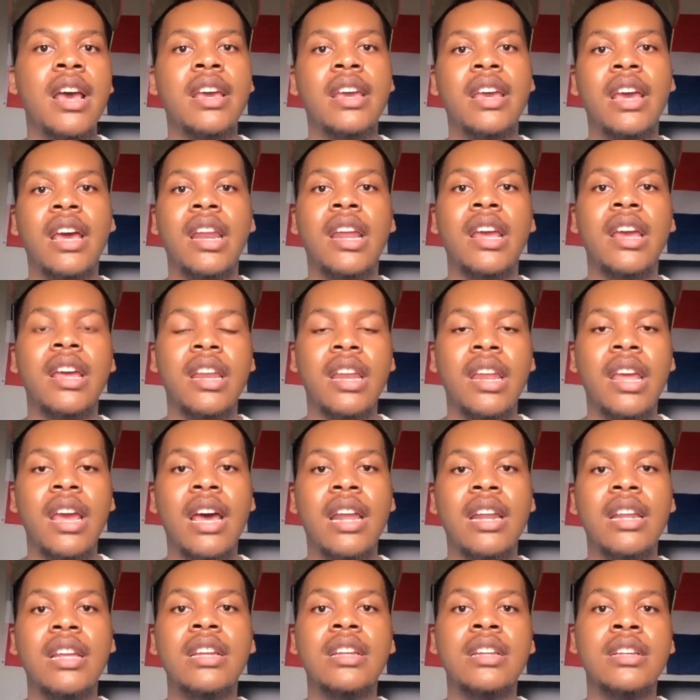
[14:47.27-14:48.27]
yada, yada,
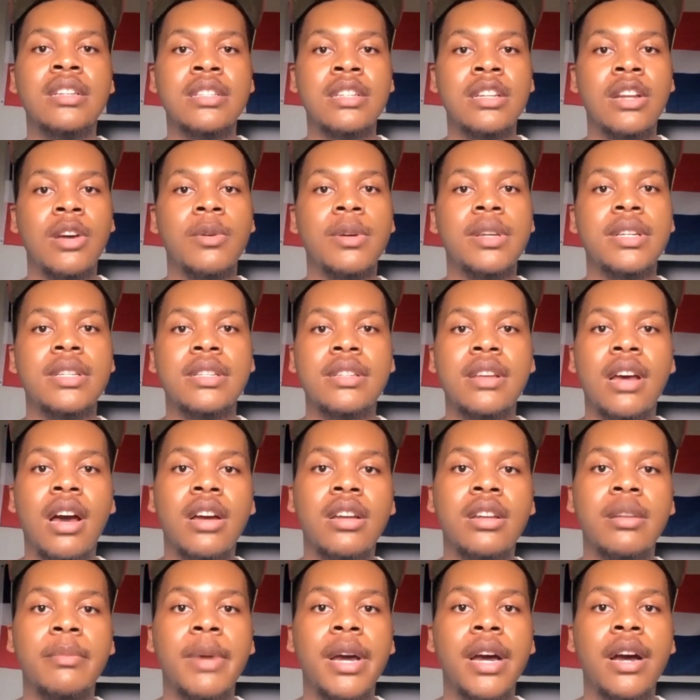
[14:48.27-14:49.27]
yada. He doesn't know what he's
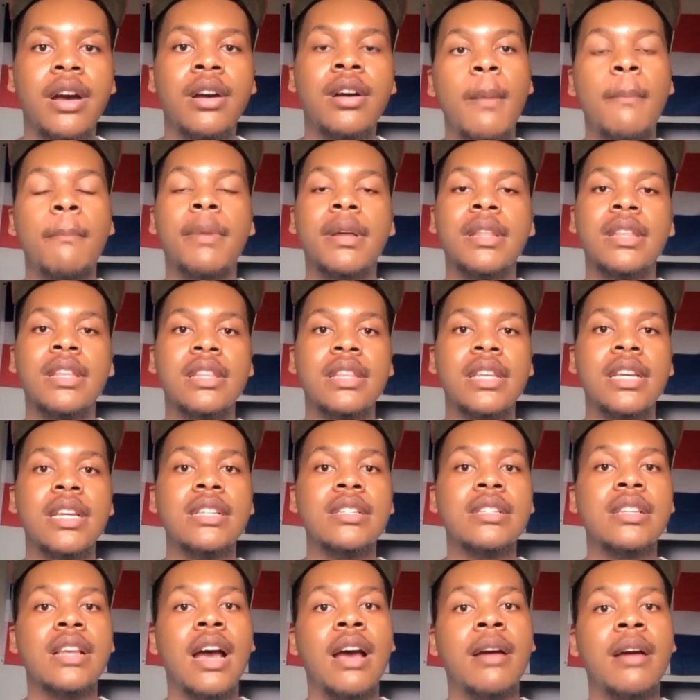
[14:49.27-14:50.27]
talking about. But the
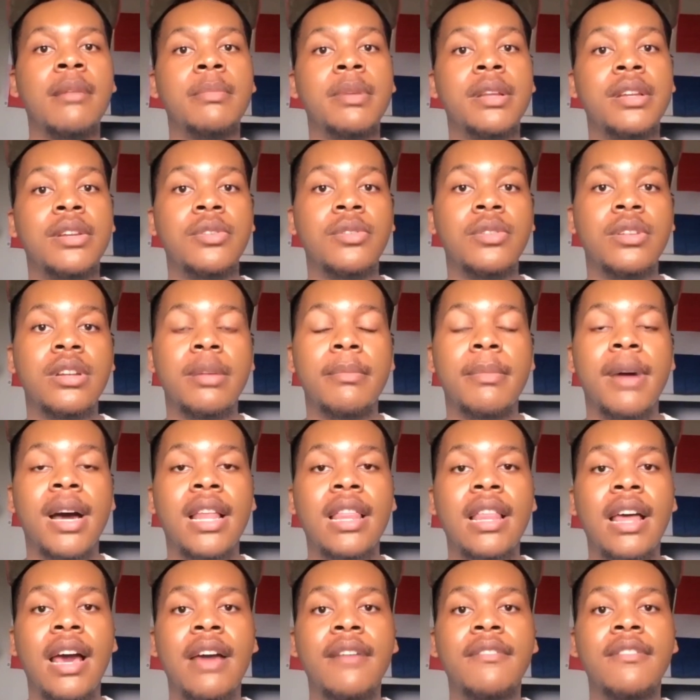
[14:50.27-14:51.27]
things that I've been doing in my
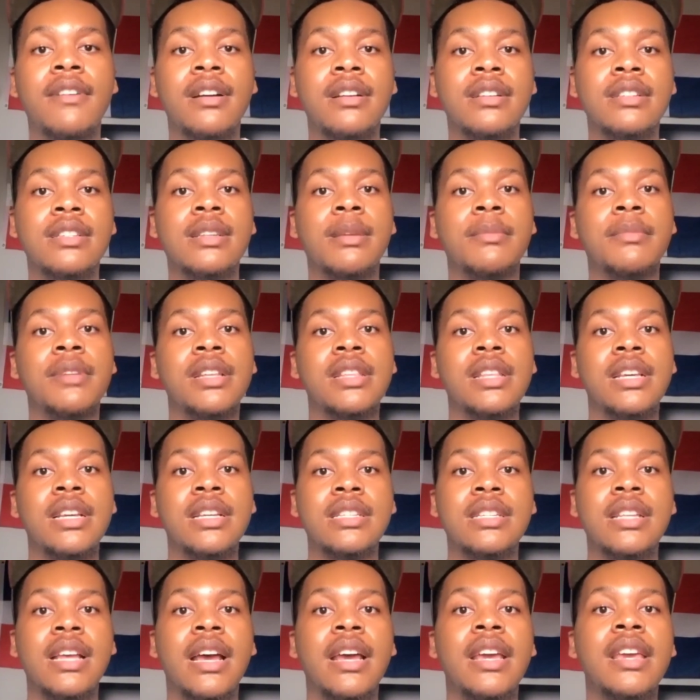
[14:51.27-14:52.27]
life are some of the
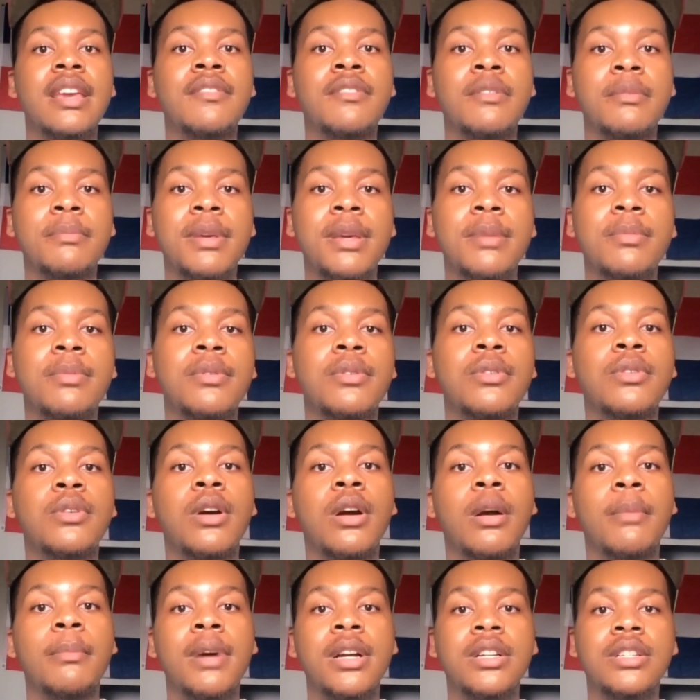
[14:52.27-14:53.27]
things that even people who
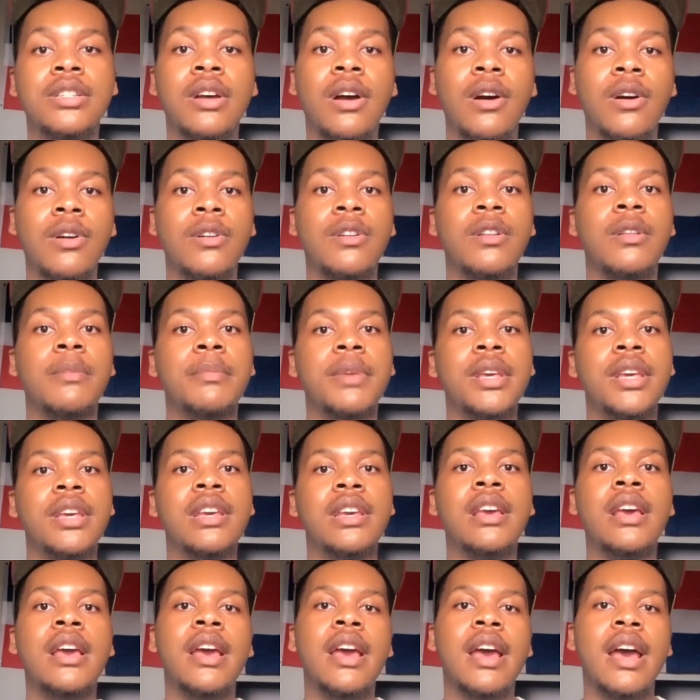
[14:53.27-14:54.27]
are much older than
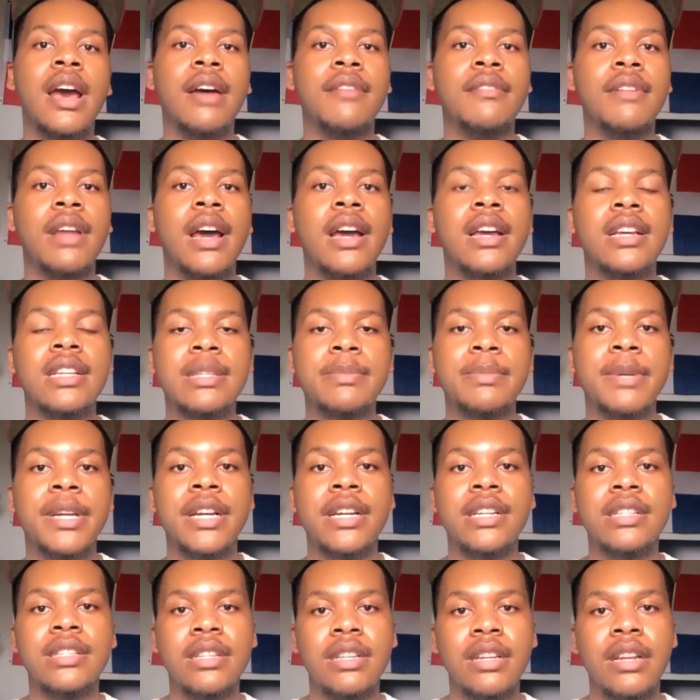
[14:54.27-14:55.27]
me have not
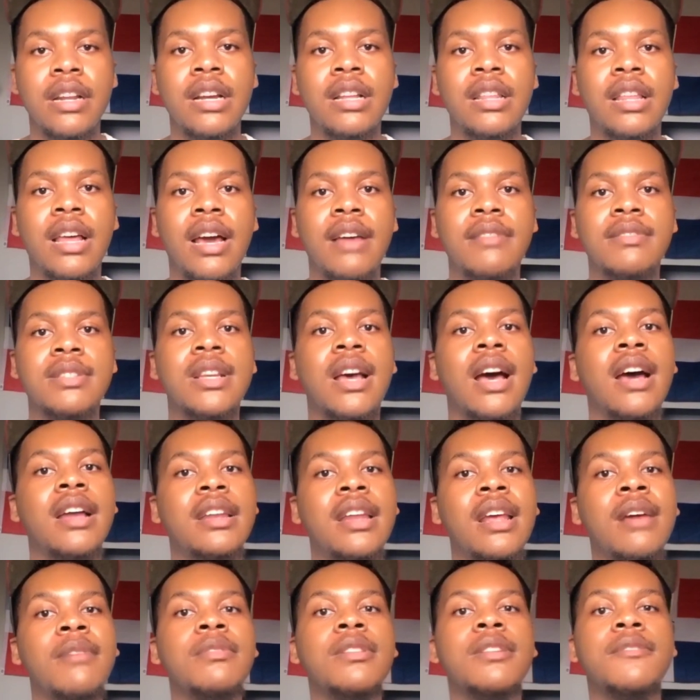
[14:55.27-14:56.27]
experienced in their life. So I
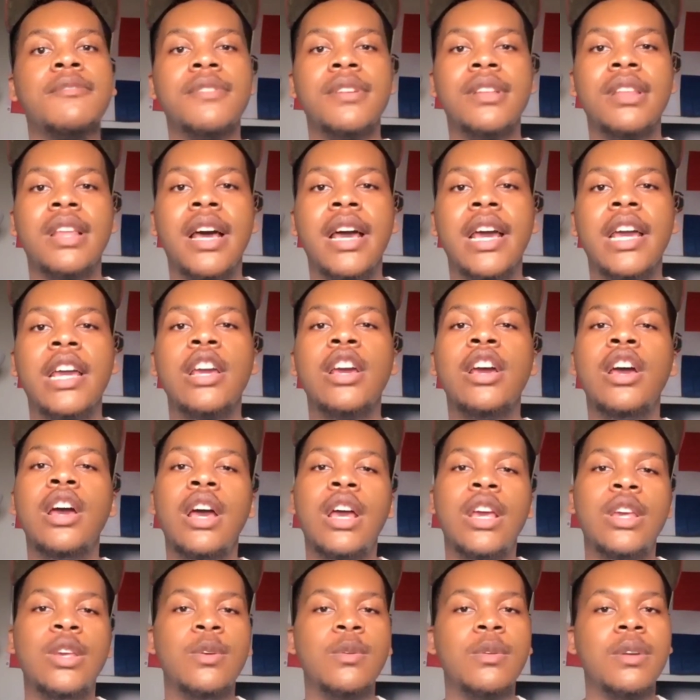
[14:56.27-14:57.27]
definitely feel like
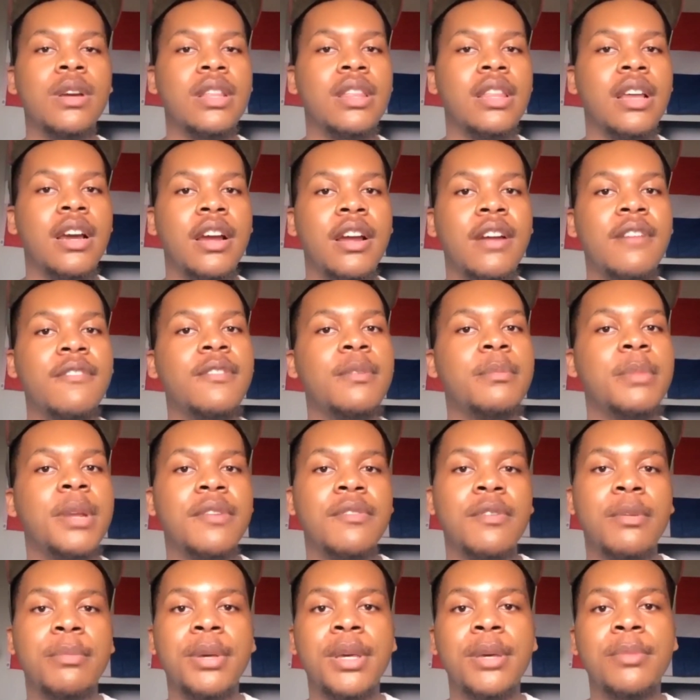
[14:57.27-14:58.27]
you can learn from
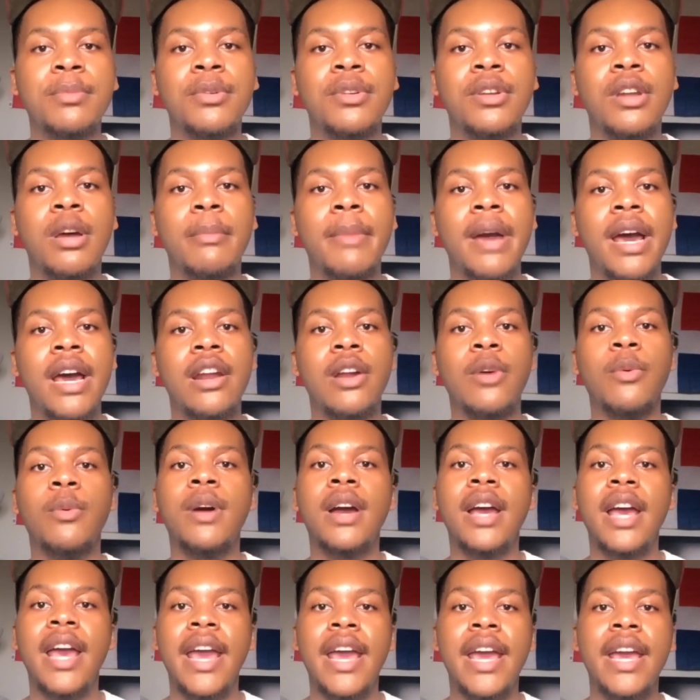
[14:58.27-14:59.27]
different people no matter
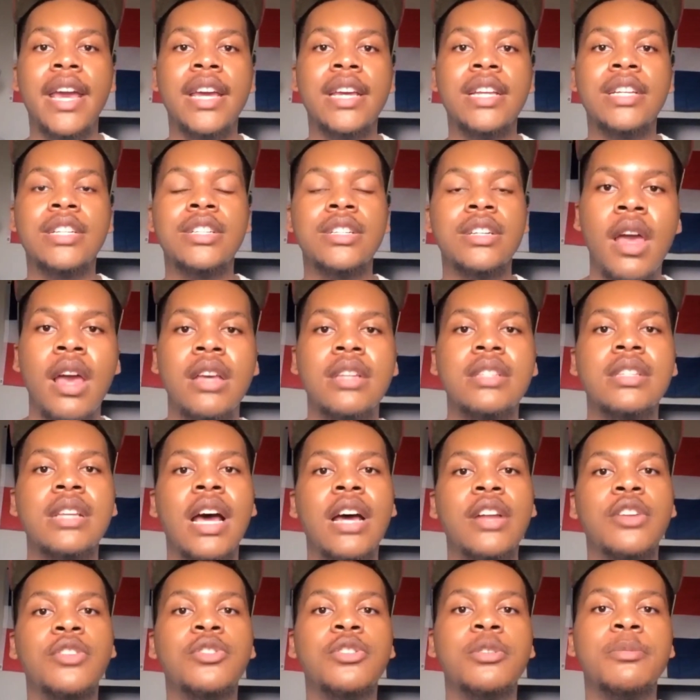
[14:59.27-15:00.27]
what age. So
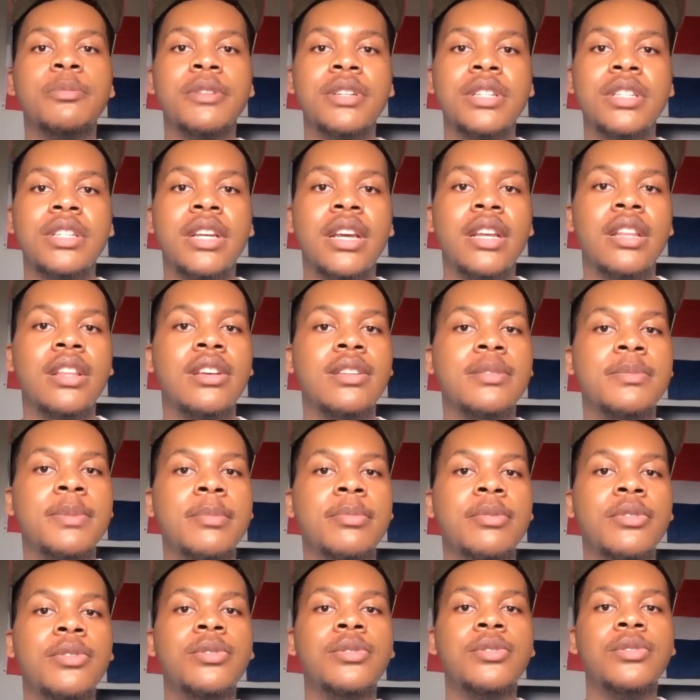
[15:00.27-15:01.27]
I do appreciate those people who